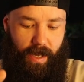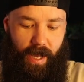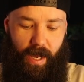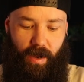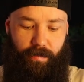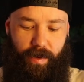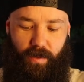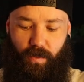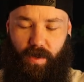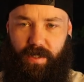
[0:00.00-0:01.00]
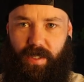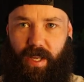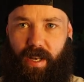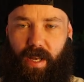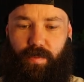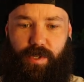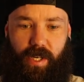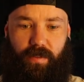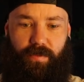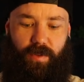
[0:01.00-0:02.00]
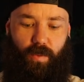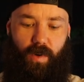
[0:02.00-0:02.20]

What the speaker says: I've been wanting to get a projector for a